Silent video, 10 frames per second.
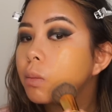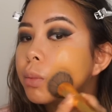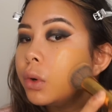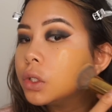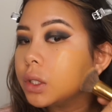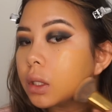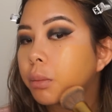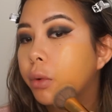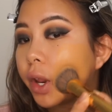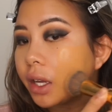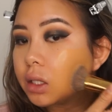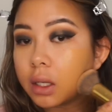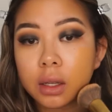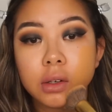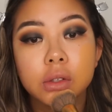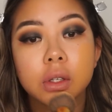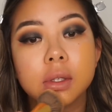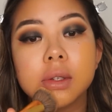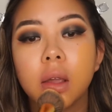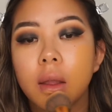pushing the product into the
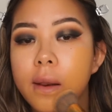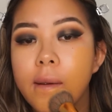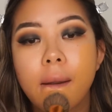skin.